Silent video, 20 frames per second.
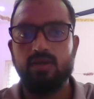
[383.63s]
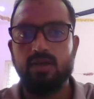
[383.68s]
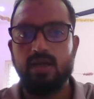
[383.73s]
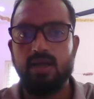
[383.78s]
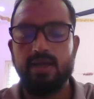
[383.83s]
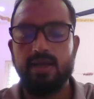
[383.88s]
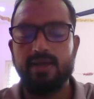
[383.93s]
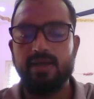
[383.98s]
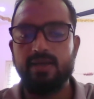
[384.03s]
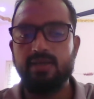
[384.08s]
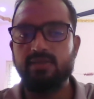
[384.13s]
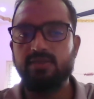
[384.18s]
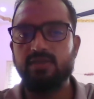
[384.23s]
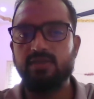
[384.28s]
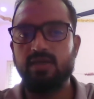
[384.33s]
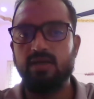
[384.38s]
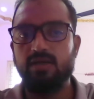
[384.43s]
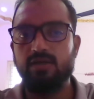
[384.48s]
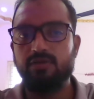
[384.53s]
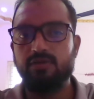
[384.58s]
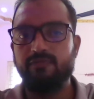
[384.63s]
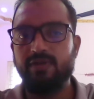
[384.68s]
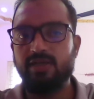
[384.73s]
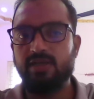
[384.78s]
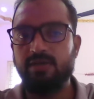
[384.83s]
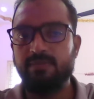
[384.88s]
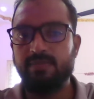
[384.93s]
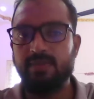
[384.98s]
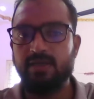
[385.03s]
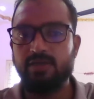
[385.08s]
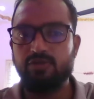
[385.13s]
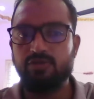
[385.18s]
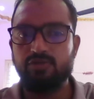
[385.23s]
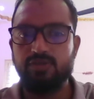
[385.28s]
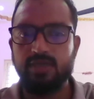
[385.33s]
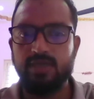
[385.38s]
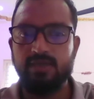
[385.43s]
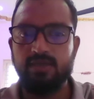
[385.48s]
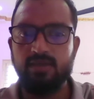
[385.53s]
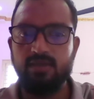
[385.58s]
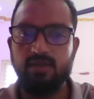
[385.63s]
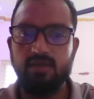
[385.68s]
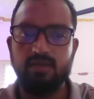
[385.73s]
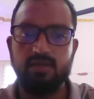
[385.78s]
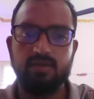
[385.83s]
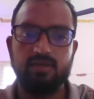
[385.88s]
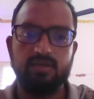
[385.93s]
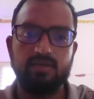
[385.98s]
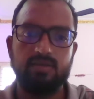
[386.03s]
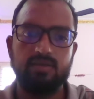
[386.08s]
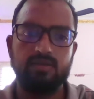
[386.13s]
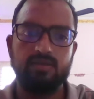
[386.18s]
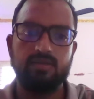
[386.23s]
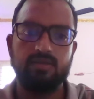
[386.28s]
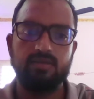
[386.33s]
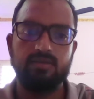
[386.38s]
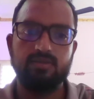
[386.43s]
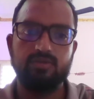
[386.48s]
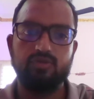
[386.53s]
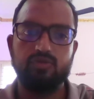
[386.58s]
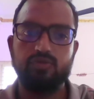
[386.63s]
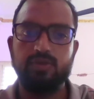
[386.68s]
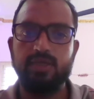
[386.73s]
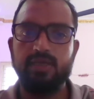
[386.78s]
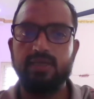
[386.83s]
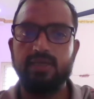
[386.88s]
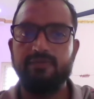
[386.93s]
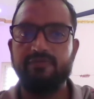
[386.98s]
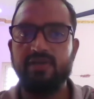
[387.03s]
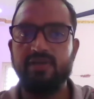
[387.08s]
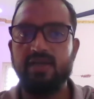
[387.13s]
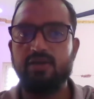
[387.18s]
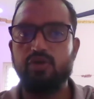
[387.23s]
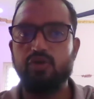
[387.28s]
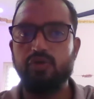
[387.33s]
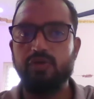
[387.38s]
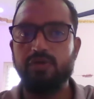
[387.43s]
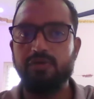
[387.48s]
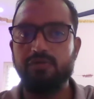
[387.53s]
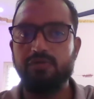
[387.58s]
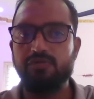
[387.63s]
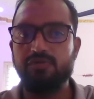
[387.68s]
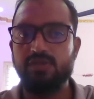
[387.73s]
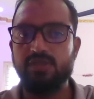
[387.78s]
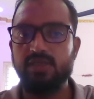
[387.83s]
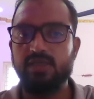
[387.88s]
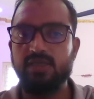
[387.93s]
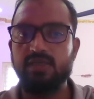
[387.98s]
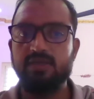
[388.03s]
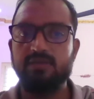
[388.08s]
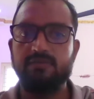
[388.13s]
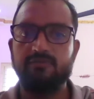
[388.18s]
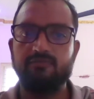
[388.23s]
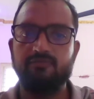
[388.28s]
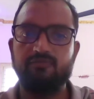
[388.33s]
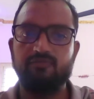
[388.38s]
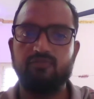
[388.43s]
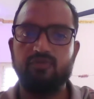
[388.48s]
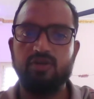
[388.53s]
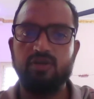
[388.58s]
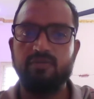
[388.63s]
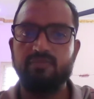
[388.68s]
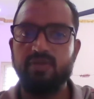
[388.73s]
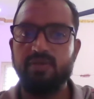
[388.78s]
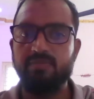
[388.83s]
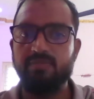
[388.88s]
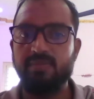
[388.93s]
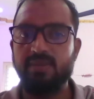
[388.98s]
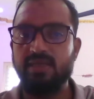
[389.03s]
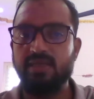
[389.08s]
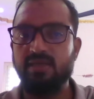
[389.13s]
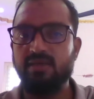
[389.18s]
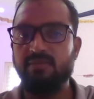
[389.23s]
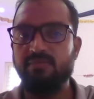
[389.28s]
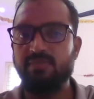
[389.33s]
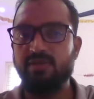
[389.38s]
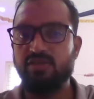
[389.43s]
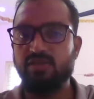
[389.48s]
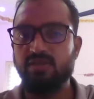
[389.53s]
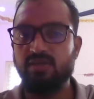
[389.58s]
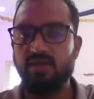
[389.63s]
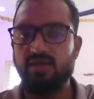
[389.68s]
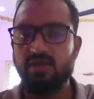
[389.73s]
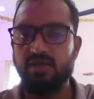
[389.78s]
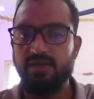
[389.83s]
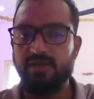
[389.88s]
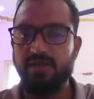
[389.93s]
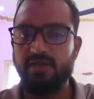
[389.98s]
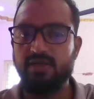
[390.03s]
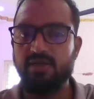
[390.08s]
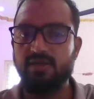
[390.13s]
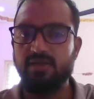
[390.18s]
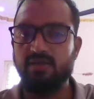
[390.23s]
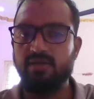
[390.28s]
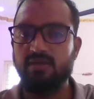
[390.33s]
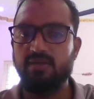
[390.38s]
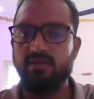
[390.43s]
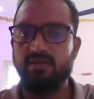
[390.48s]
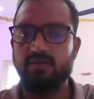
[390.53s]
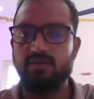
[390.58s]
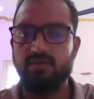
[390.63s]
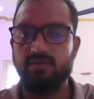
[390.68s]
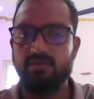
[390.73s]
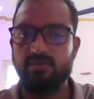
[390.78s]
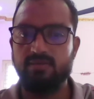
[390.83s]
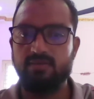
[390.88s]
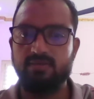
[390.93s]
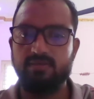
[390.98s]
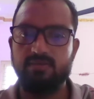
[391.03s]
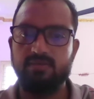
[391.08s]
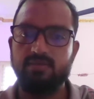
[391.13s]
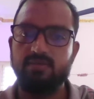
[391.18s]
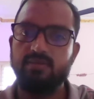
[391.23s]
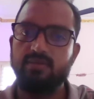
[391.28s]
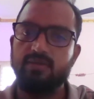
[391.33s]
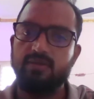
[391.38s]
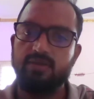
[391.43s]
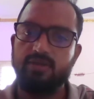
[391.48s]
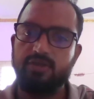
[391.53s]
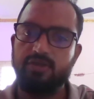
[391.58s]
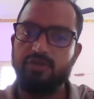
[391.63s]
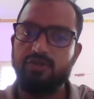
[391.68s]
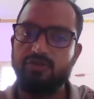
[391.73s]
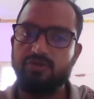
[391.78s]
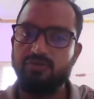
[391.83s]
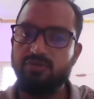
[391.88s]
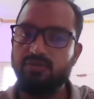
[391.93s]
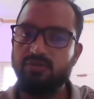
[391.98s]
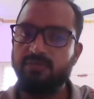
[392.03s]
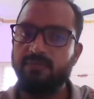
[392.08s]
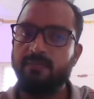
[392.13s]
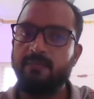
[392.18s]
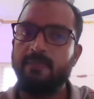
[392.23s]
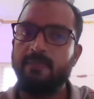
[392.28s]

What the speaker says: Hi guys, welcome back to channel. Today we are going to see one of the main mission critical issues